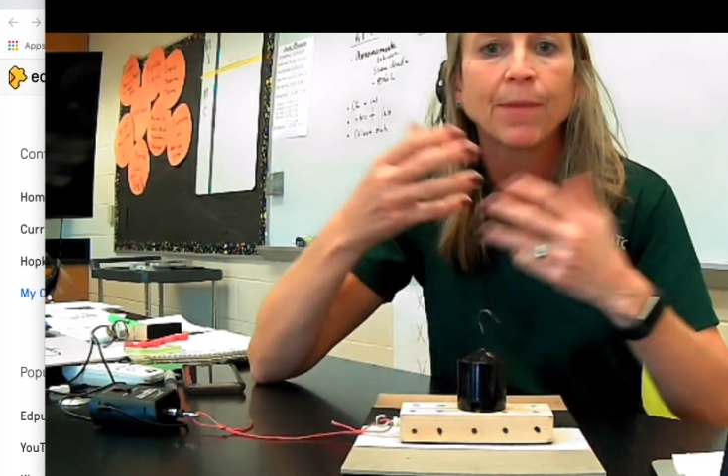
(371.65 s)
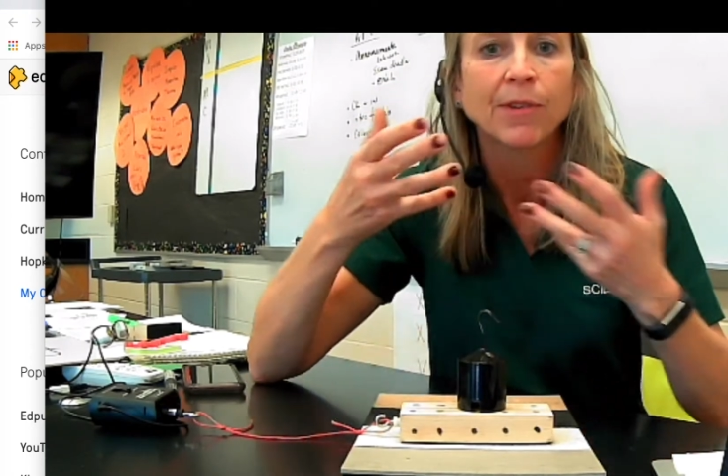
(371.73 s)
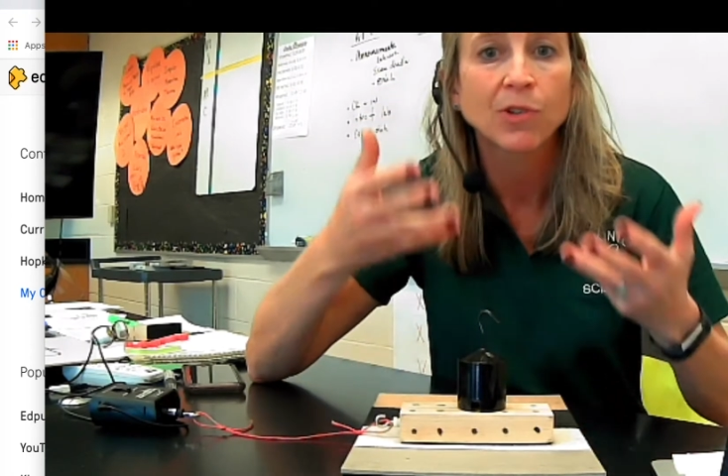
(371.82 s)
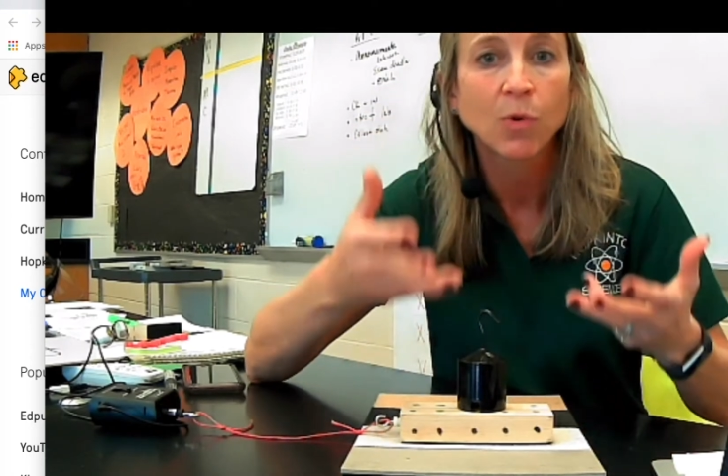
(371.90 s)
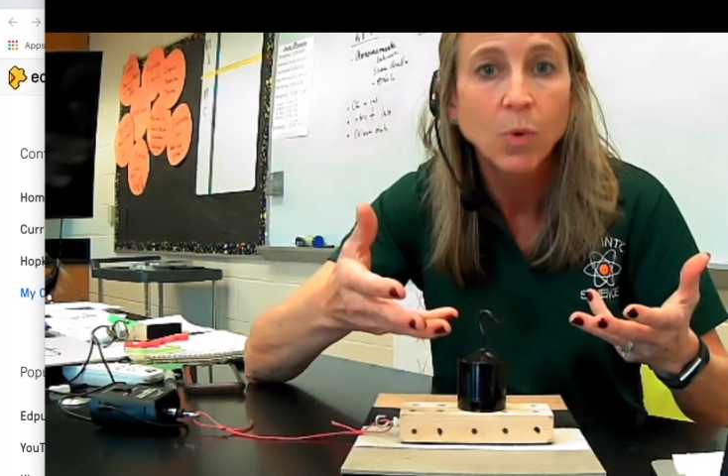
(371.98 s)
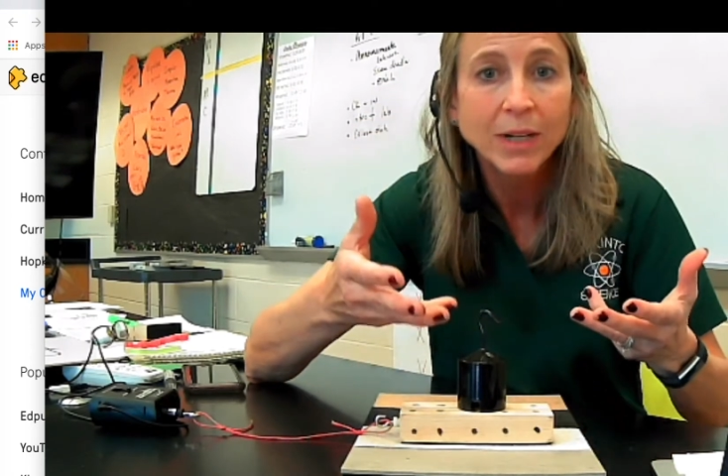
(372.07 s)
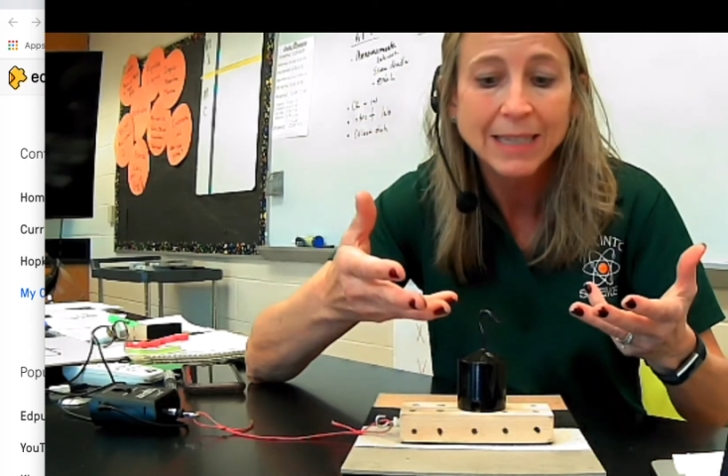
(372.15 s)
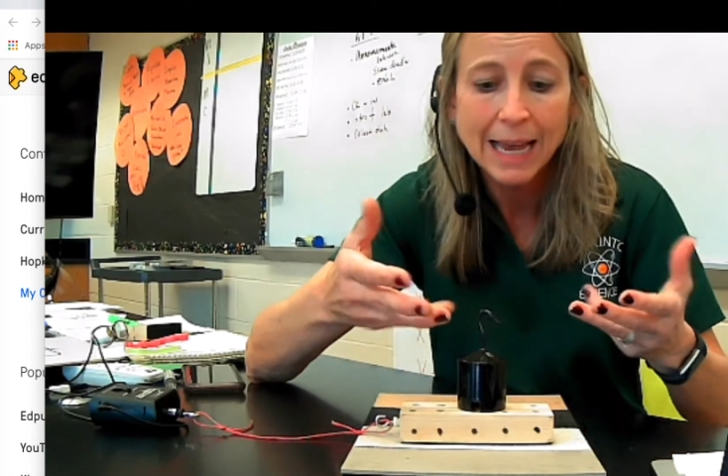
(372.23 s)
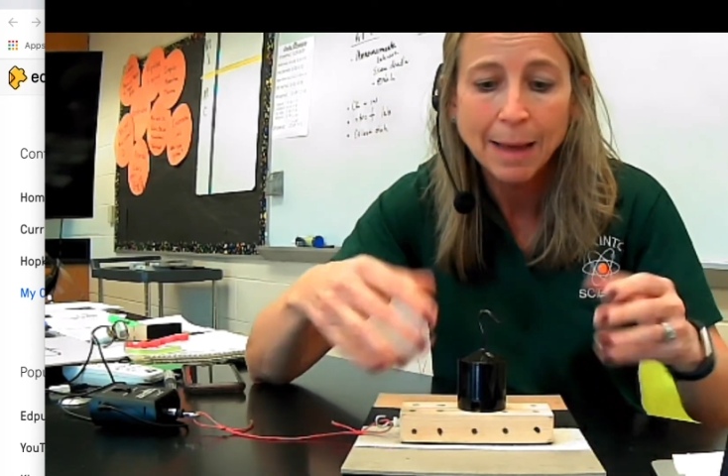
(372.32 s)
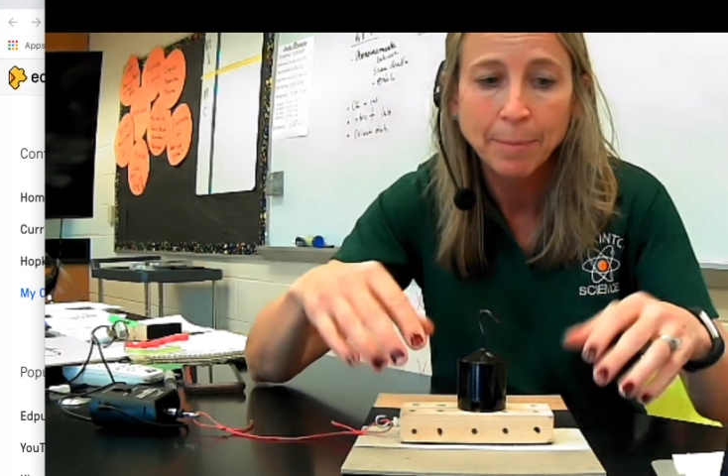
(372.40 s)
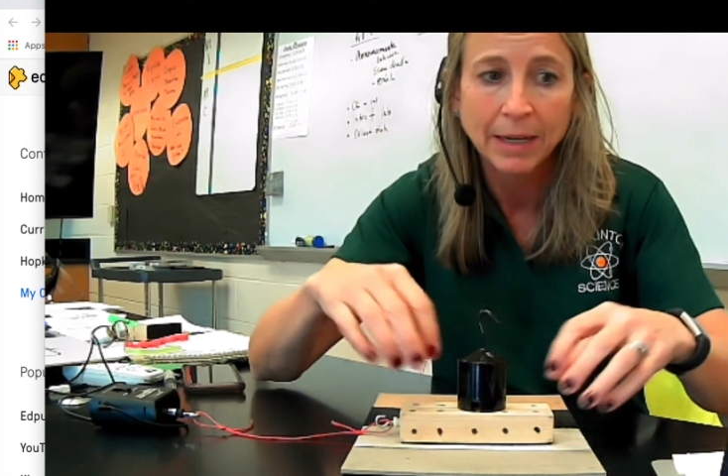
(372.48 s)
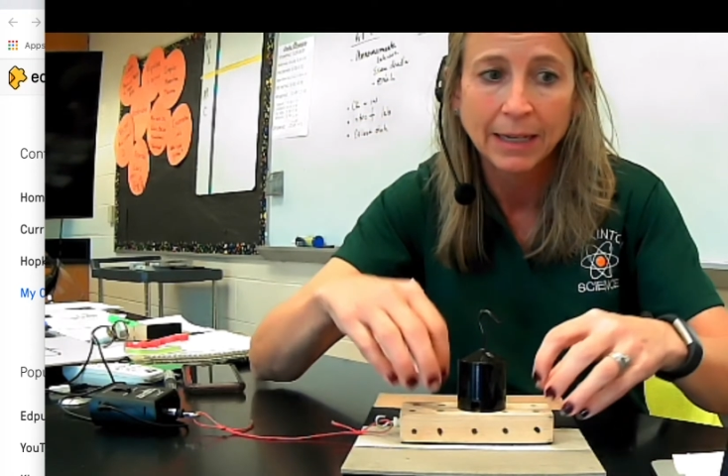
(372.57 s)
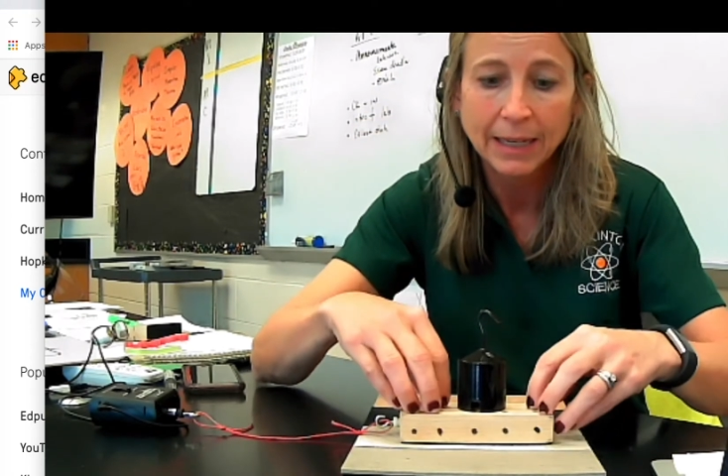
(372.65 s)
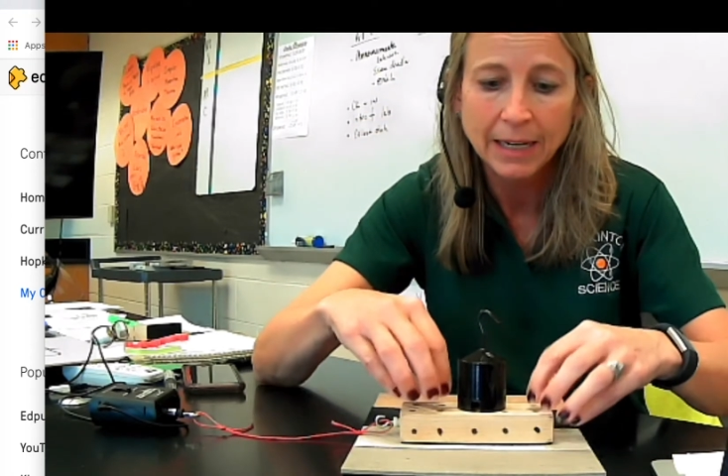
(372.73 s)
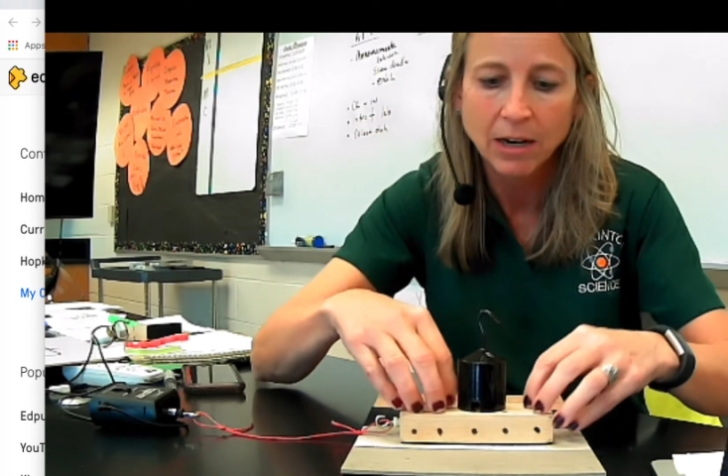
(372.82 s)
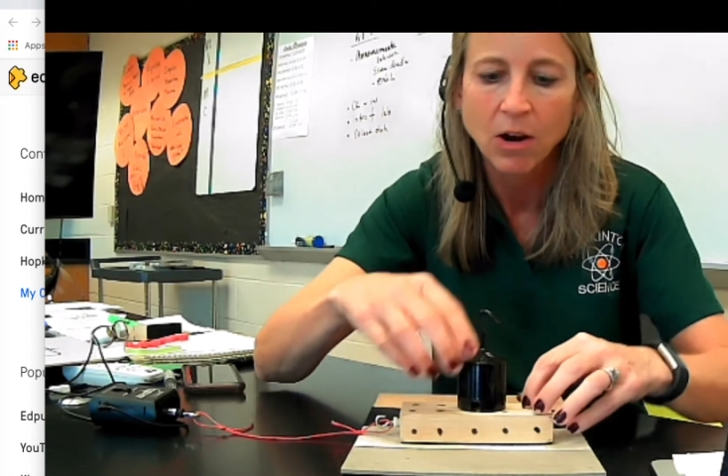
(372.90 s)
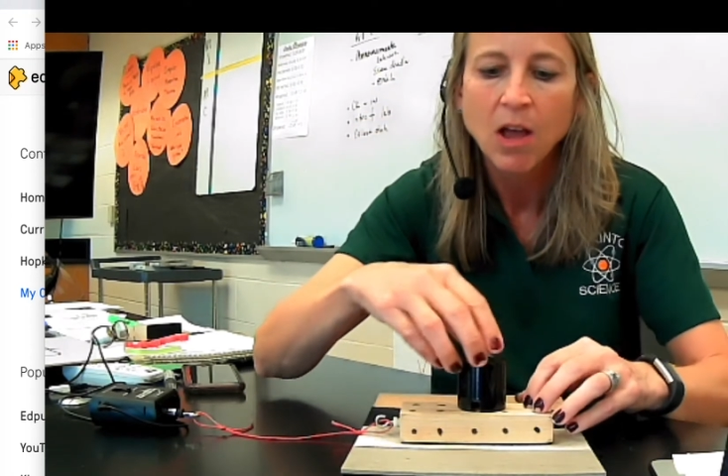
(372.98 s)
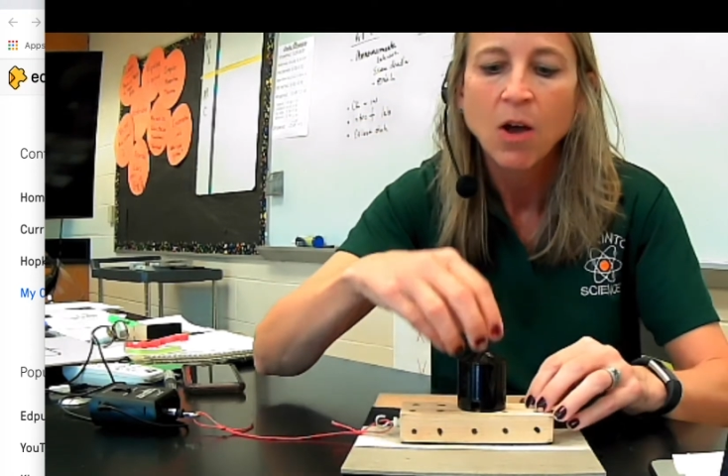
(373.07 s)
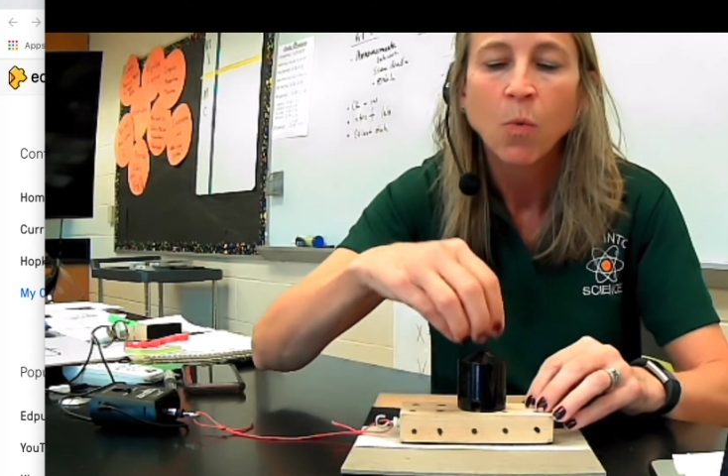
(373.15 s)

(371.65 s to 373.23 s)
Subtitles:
So what's happening here,